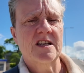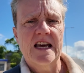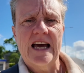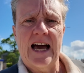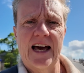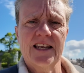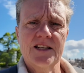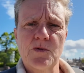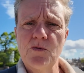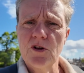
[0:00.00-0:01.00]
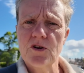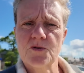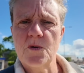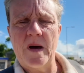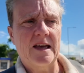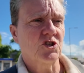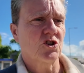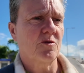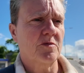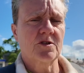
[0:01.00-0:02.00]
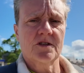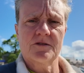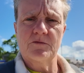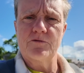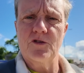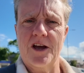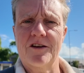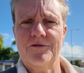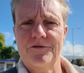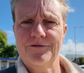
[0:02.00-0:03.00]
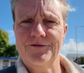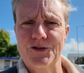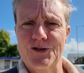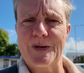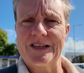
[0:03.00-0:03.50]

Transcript: And we want to go to a pet shop because we've run out of Fudge